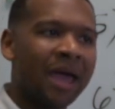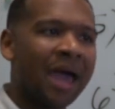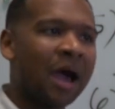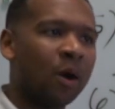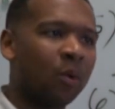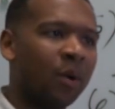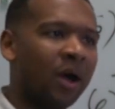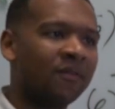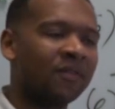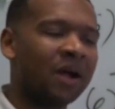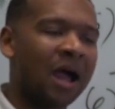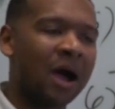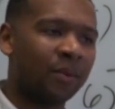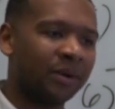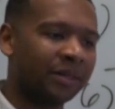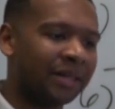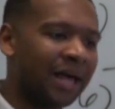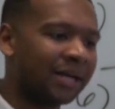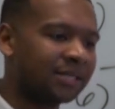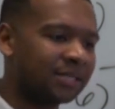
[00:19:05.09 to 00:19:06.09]
However, I
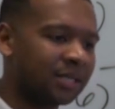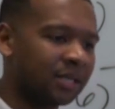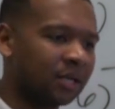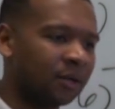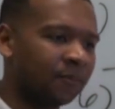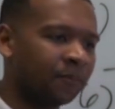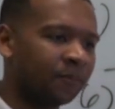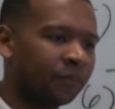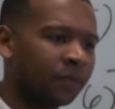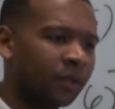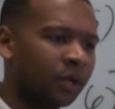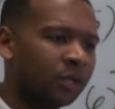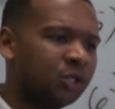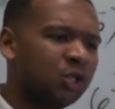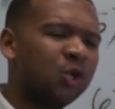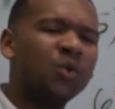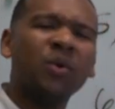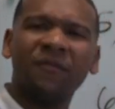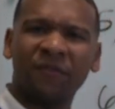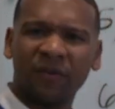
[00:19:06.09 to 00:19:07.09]
would like to
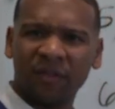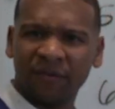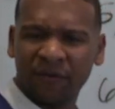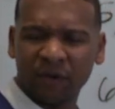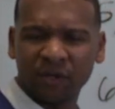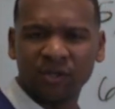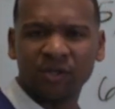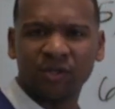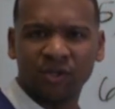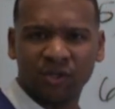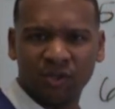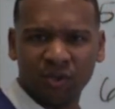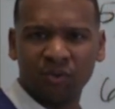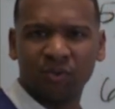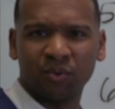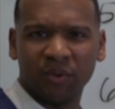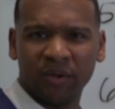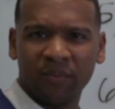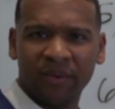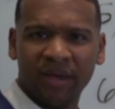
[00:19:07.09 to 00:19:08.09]
do it for the first
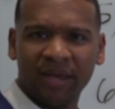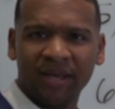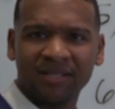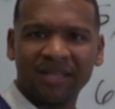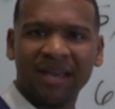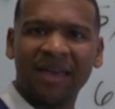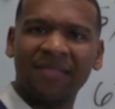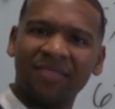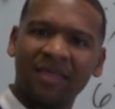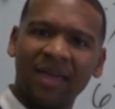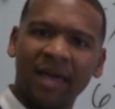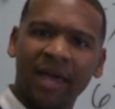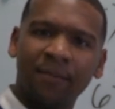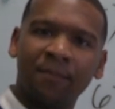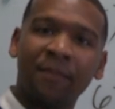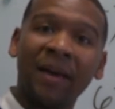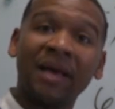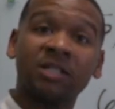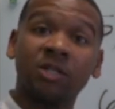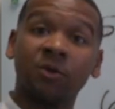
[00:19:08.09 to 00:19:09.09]
2-3 weeks, and
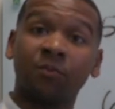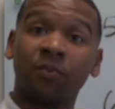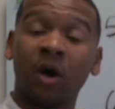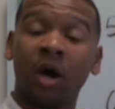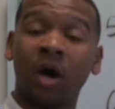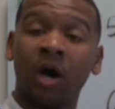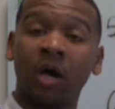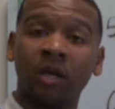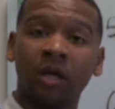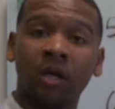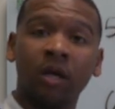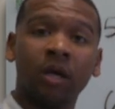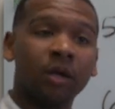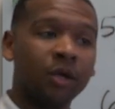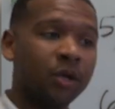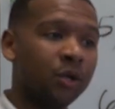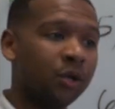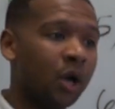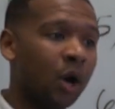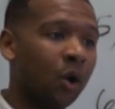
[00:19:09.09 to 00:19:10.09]
then based upon,
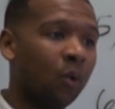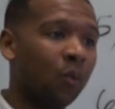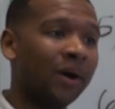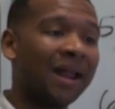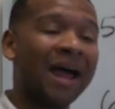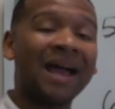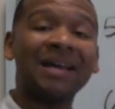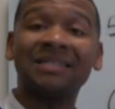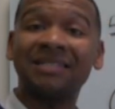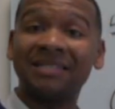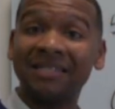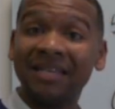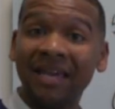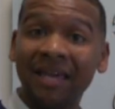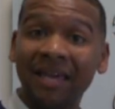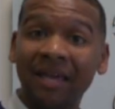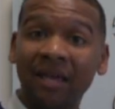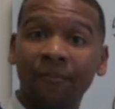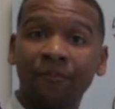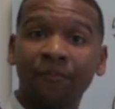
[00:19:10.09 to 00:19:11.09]
you know, what I
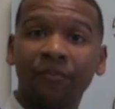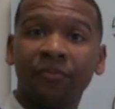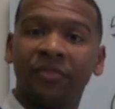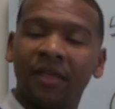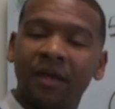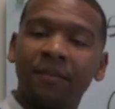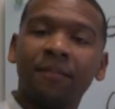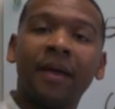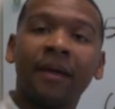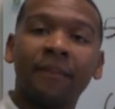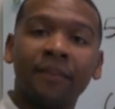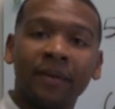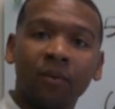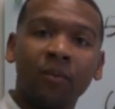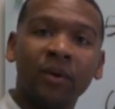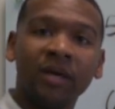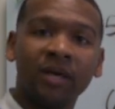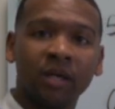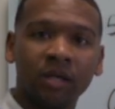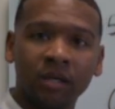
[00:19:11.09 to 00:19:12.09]
see, then maybe
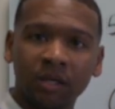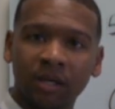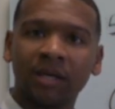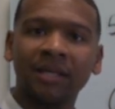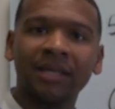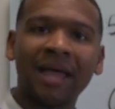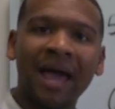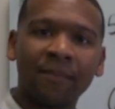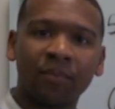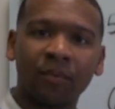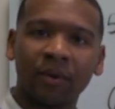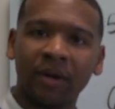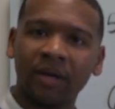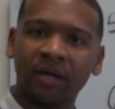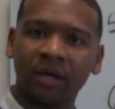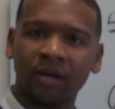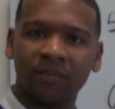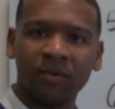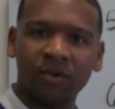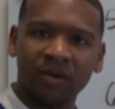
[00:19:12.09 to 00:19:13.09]
we can collaborate
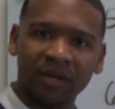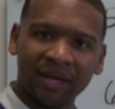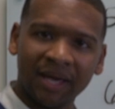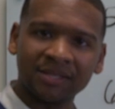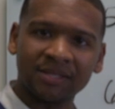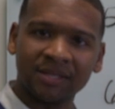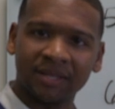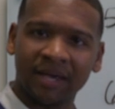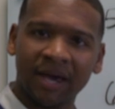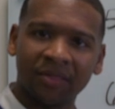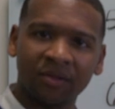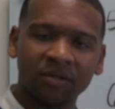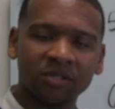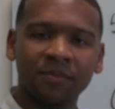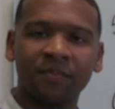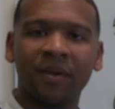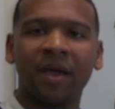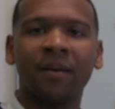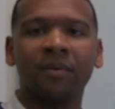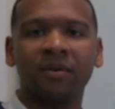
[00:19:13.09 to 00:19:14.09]
and communicate together
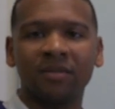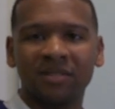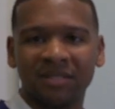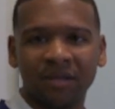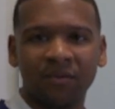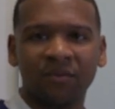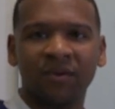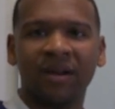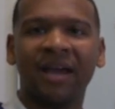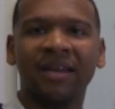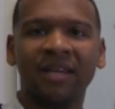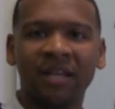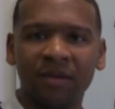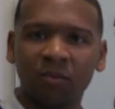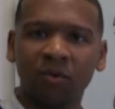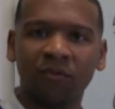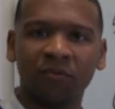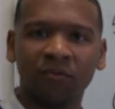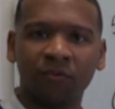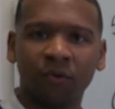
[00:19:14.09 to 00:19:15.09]
to be able to see what I need
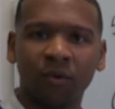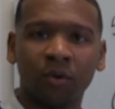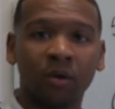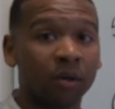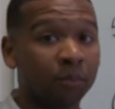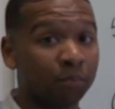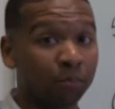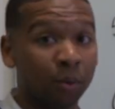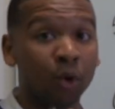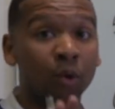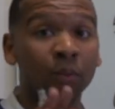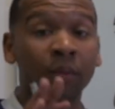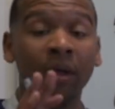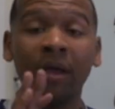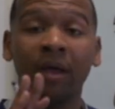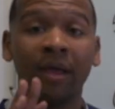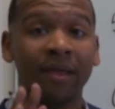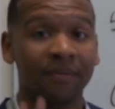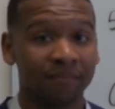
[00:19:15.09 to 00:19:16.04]
moving forward. Boom.